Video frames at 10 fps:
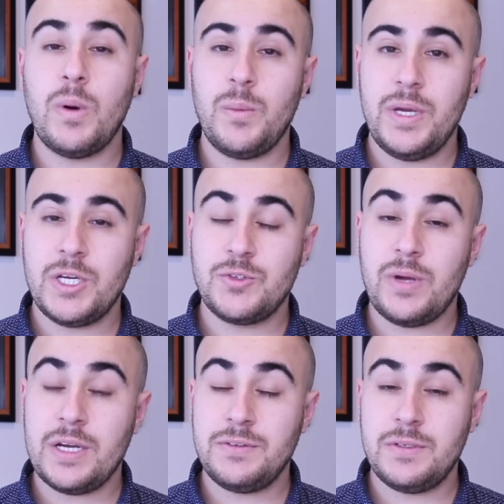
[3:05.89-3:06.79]
when we
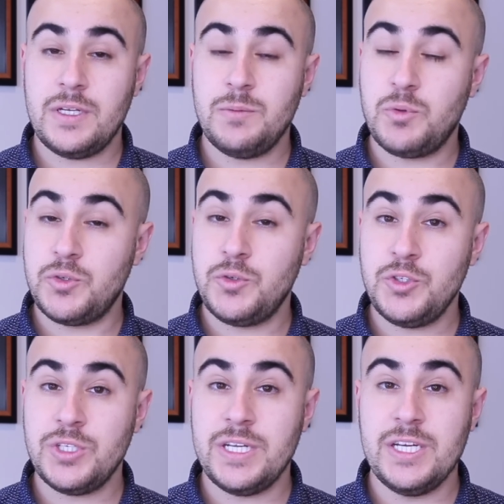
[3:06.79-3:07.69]
extract in
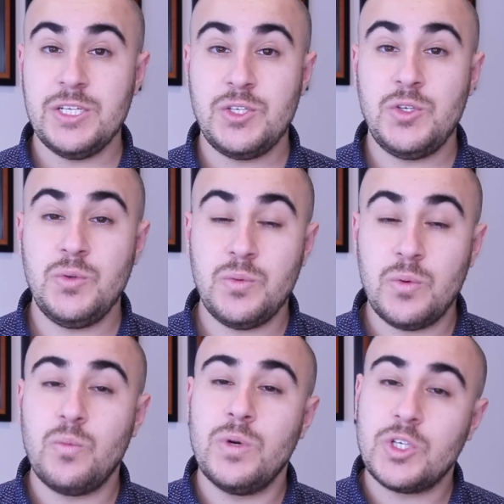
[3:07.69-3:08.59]
protrusion is
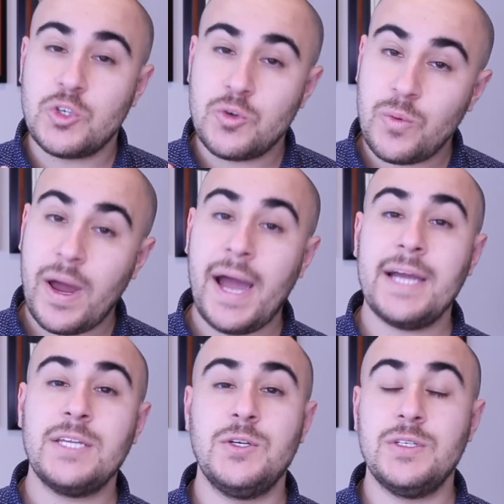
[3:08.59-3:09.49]
to
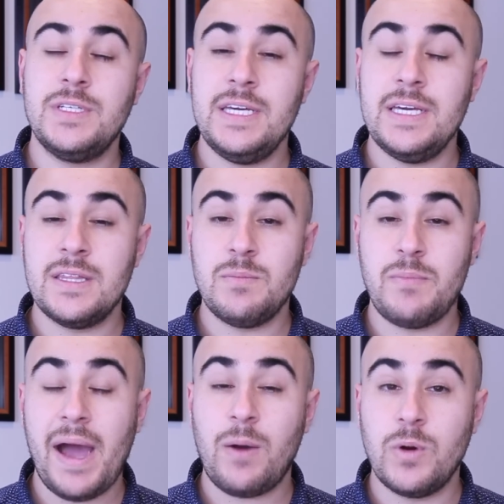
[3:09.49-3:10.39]
retract your teeth
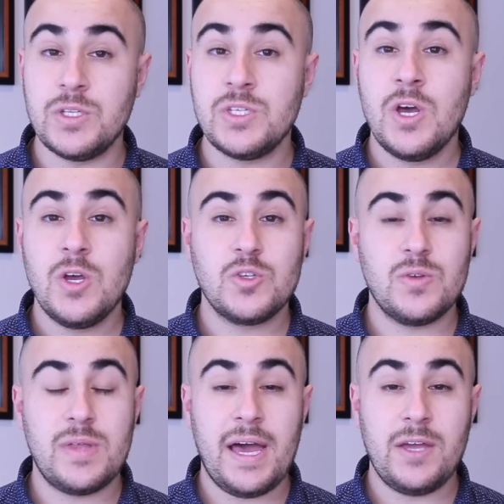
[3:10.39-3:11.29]
backwards
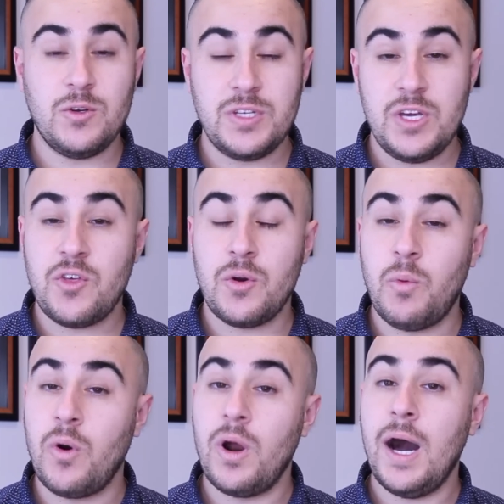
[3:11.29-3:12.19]
so that your teeth are
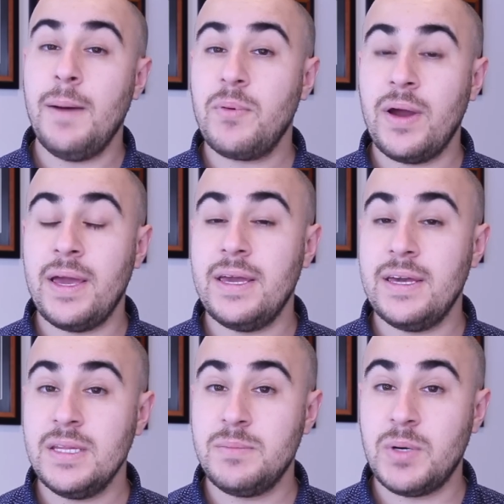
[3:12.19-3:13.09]
more upright
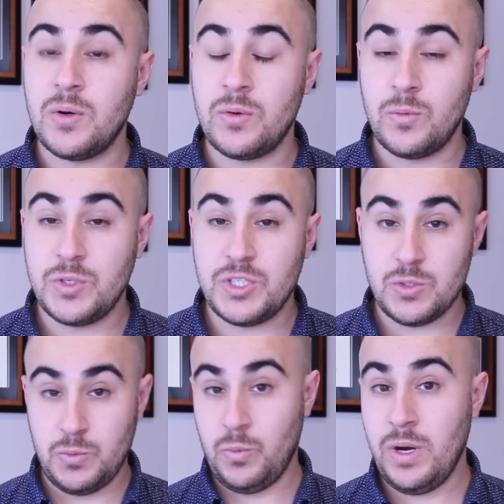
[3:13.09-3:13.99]
in the bone, which
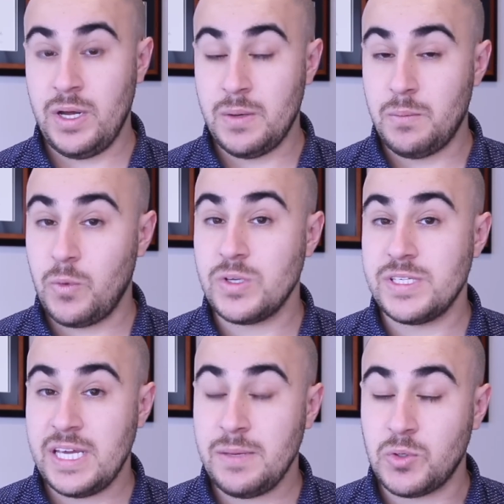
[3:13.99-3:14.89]
is one, more
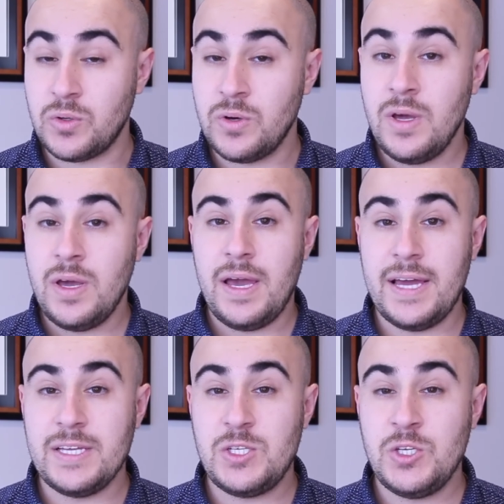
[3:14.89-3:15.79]
stable,
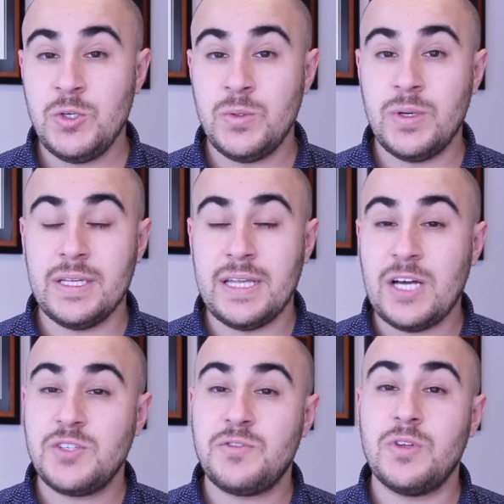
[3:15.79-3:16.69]
and two,
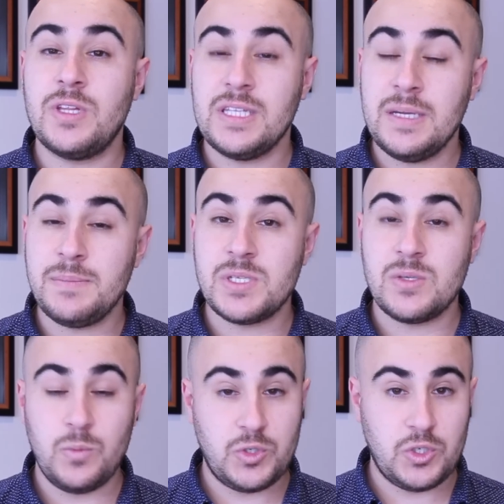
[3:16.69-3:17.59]
allows for the
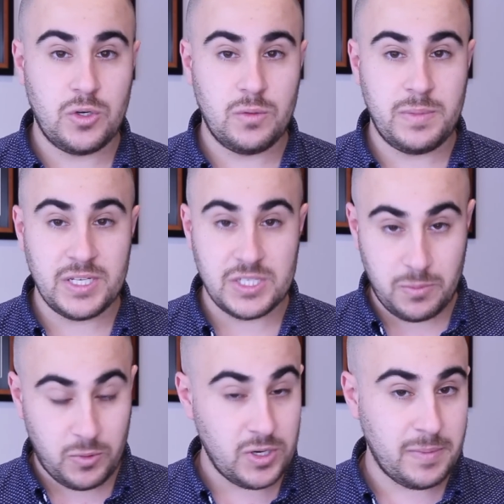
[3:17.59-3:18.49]
lips, which are being
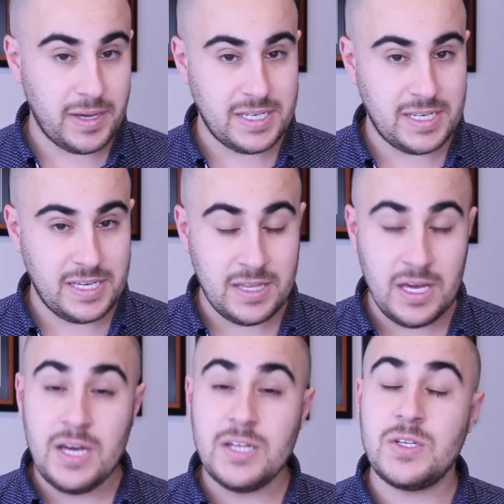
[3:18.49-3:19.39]
supported by the teeth,
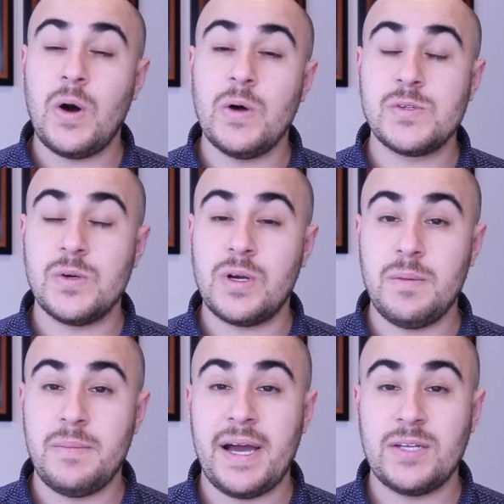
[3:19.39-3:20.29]
to also
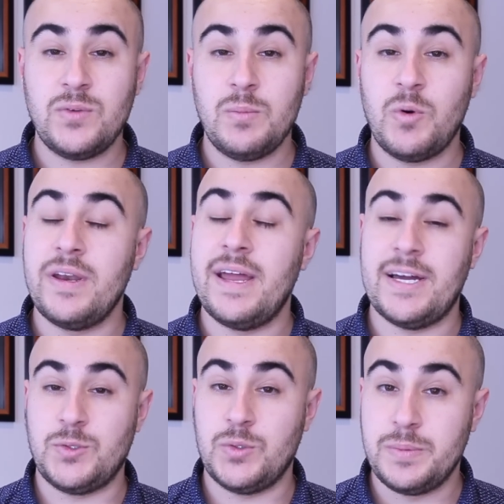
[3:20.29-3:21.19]
come back to a more
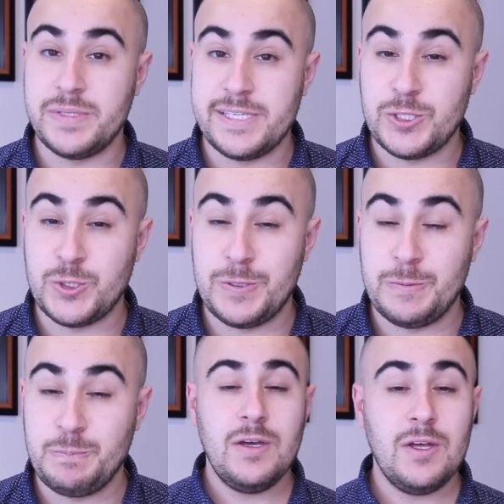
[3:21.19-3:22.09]
natural
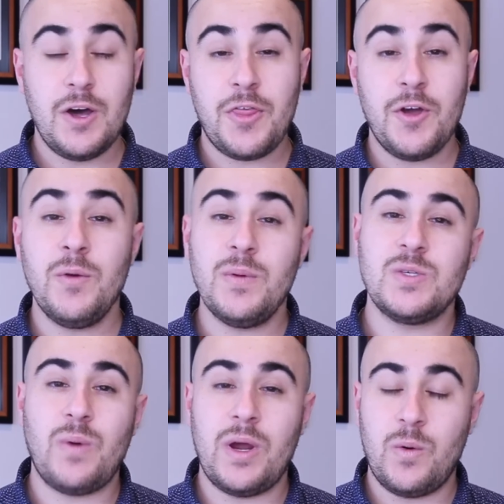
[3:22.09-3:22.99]
position. A third
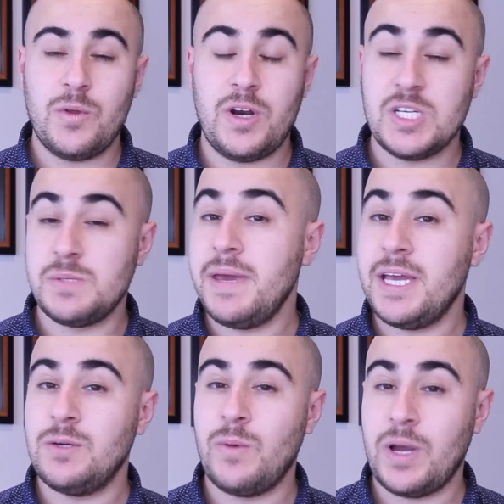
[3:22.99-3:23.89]
reason why your orthodontist
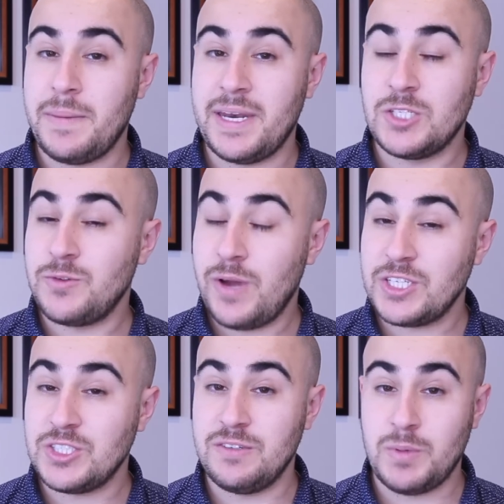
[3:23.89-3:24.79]
may recommend
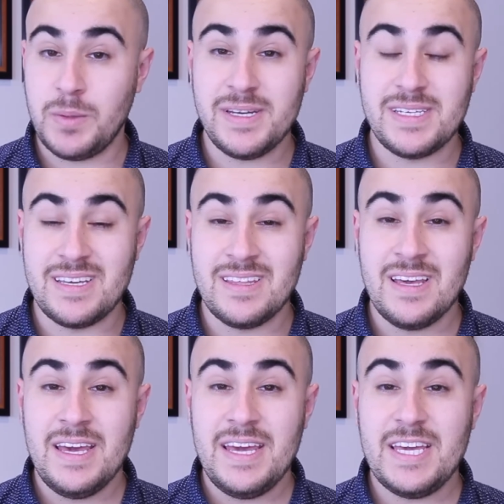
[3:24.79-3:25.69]
extraction of permanent teeth
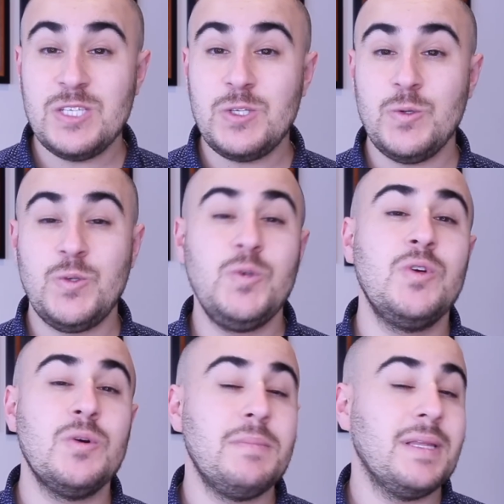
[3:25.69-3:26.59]
is due to
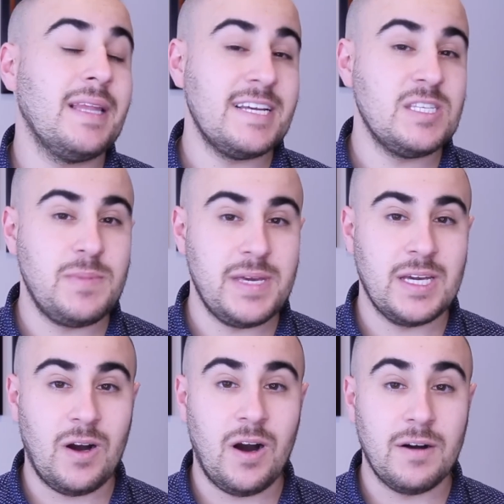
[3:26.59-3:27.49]
your midlines
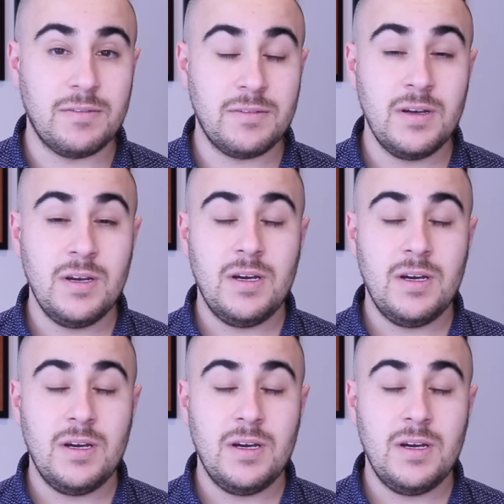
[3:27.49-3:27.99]
being off.